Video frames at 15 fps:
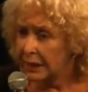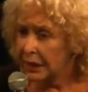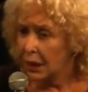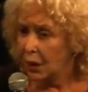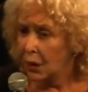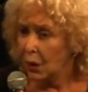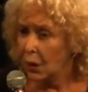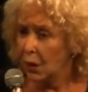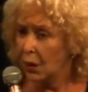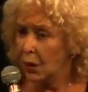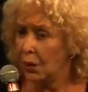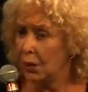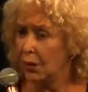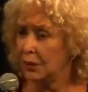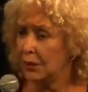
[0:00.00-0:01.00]
the, the
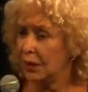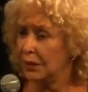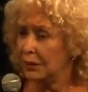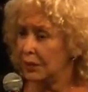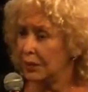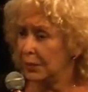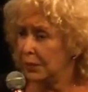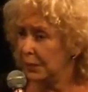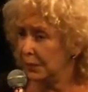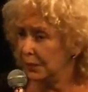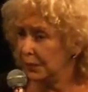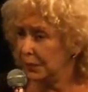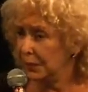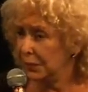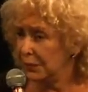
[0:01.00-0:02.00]
people in, in the
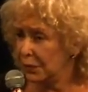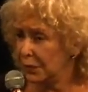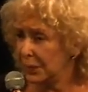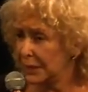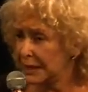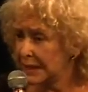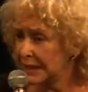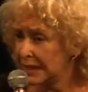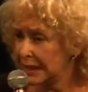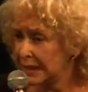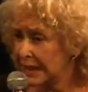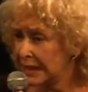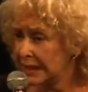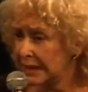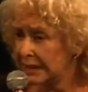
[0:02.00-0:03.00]
performances? Yeah.